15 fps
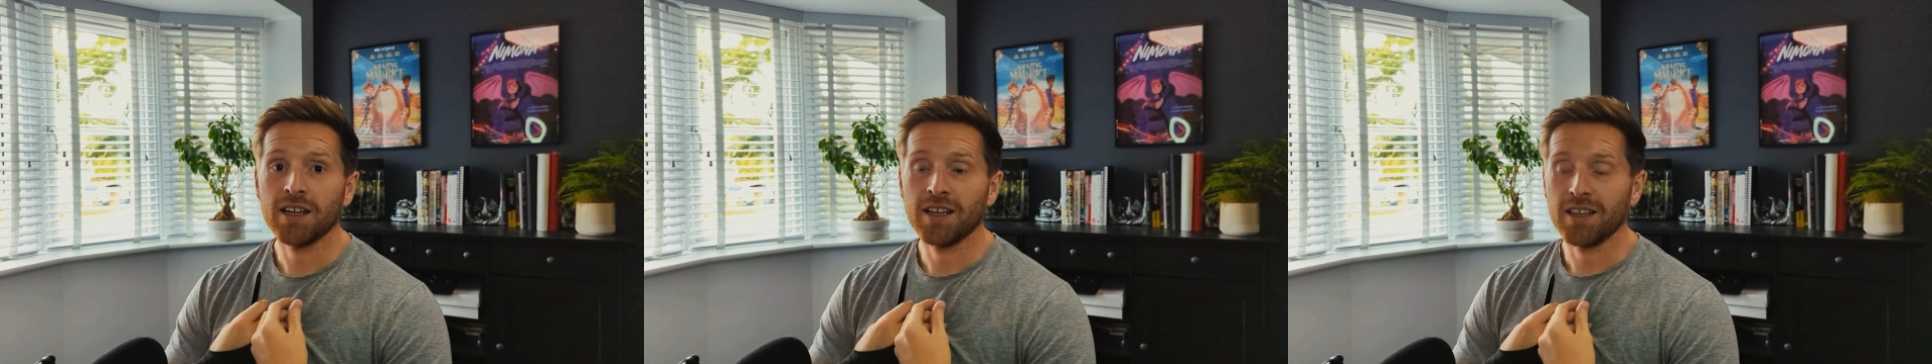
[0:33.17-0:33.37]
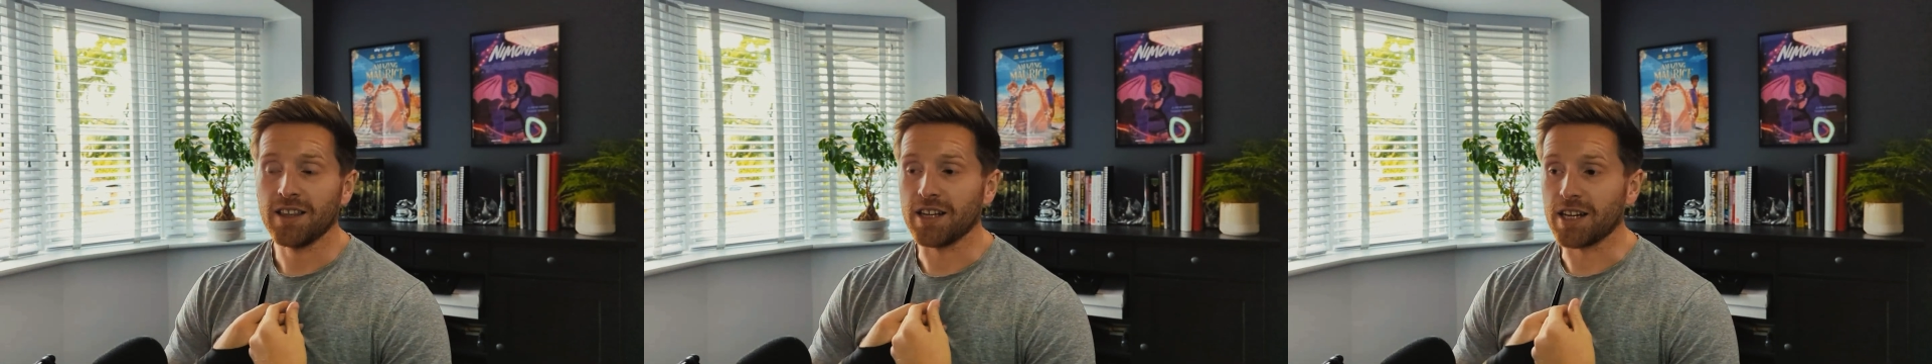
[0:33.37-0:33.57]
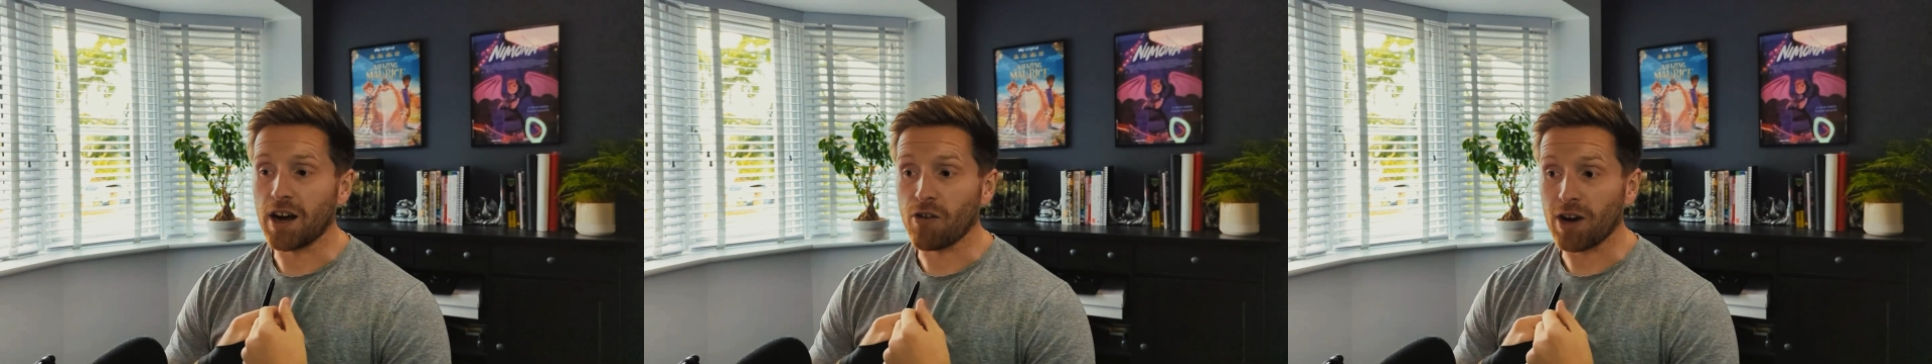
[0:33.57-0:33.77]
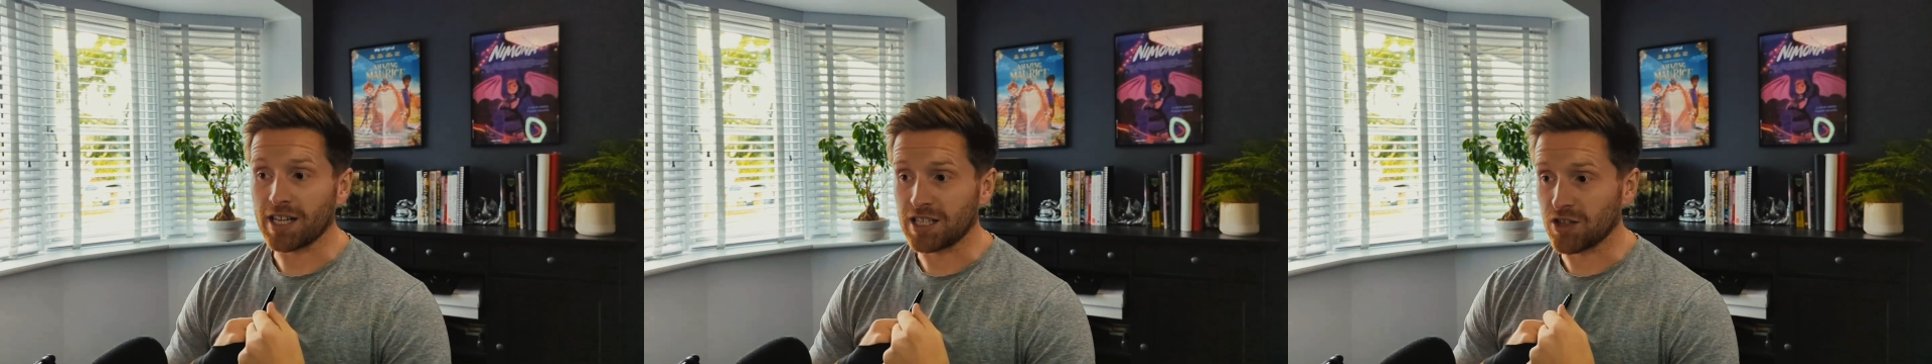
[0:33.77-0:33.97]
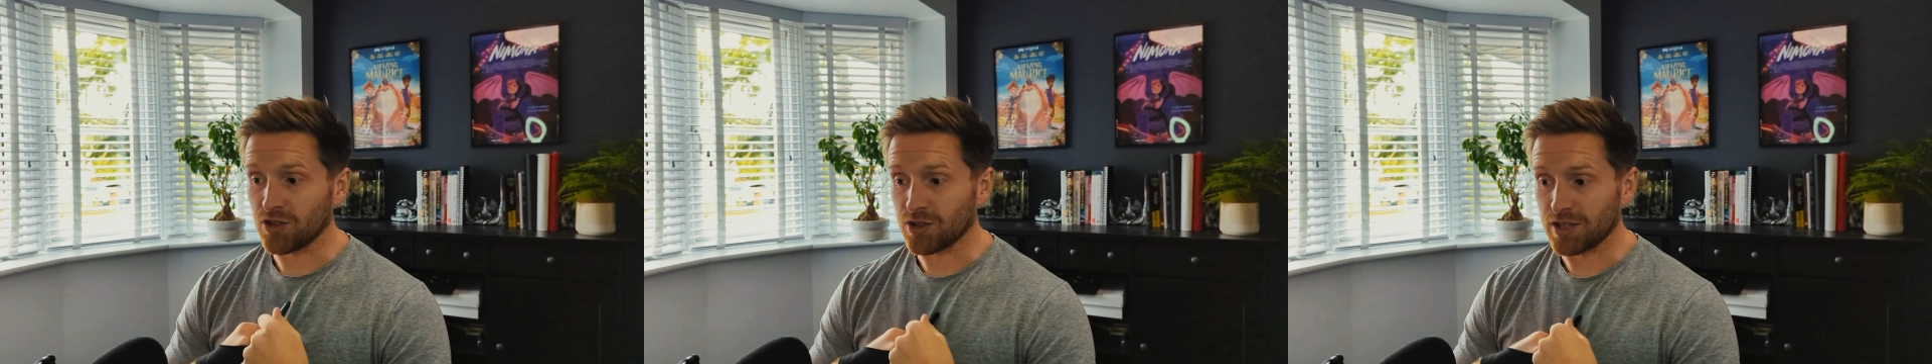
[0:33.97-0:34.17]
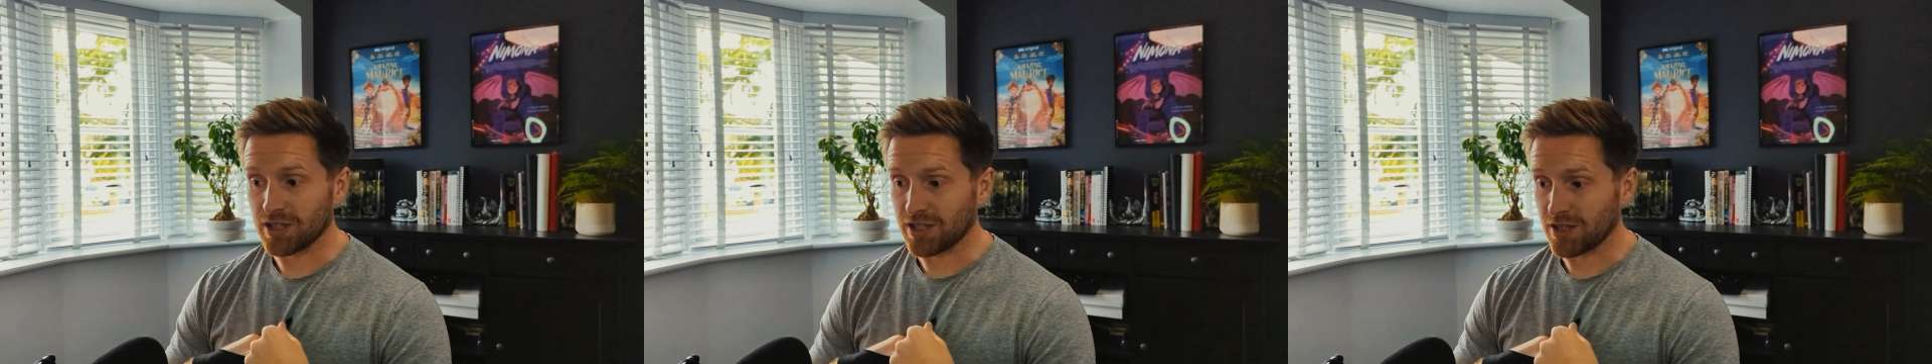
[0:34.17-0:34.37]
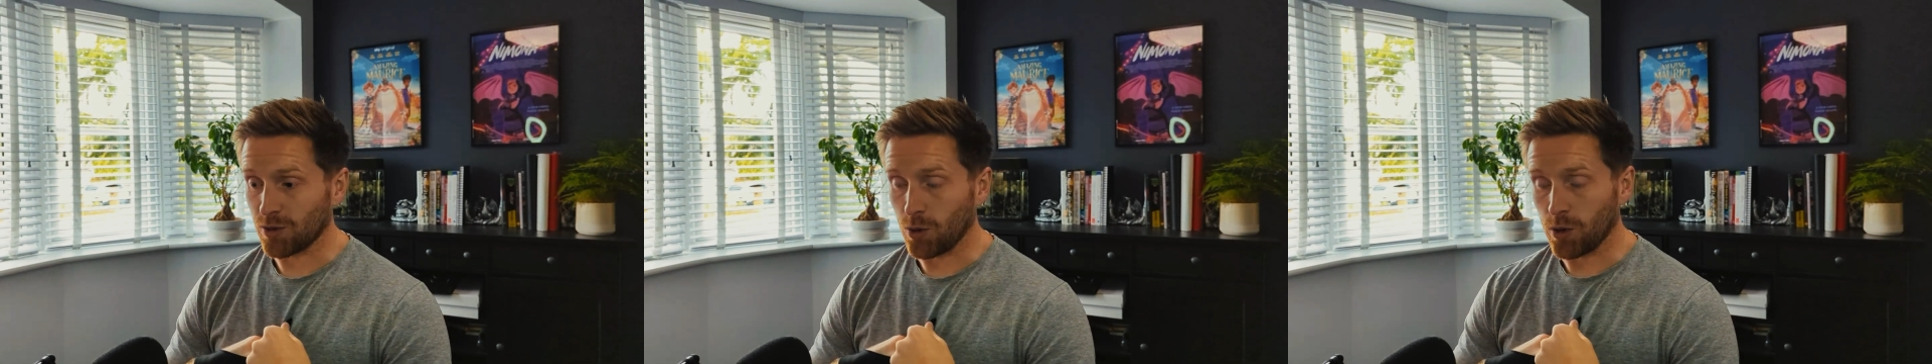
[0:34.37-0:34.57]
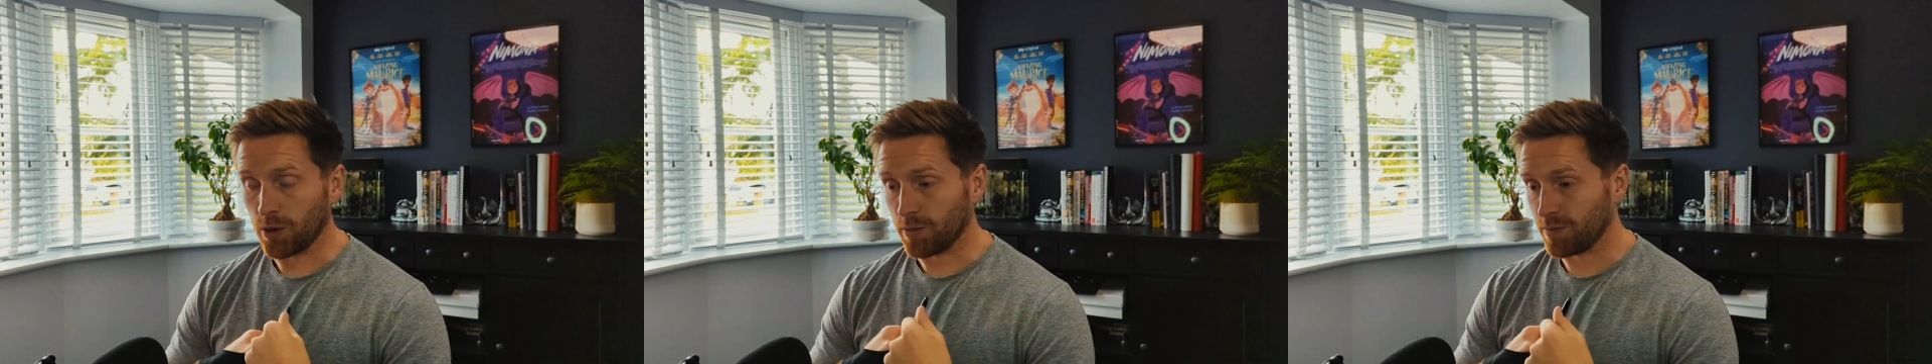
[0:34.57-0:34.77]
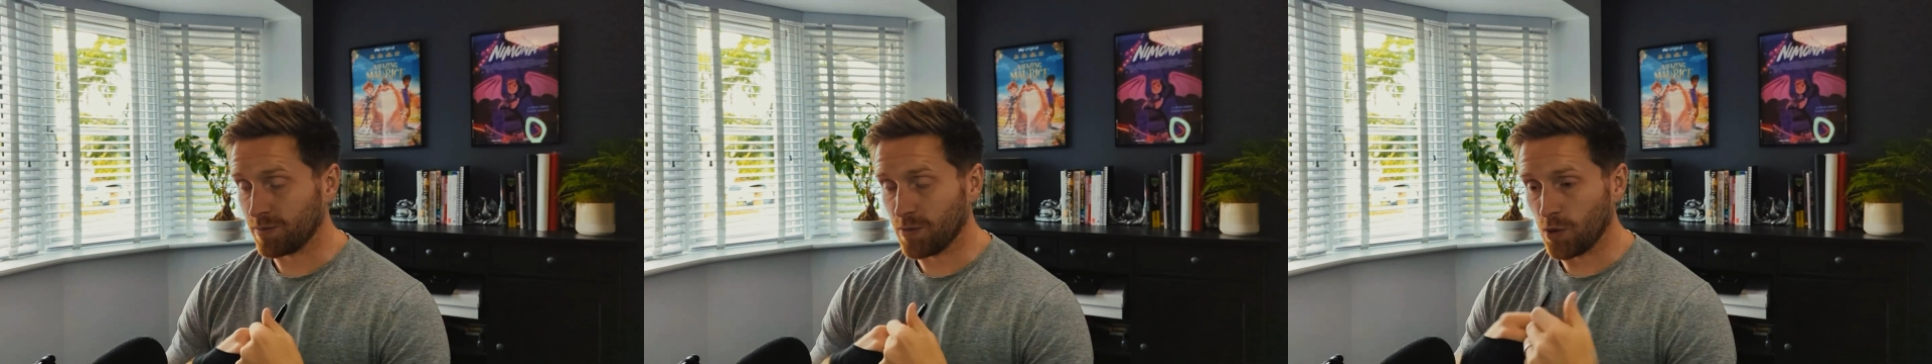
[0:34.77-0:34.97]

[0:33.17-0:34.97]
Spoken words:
the director is or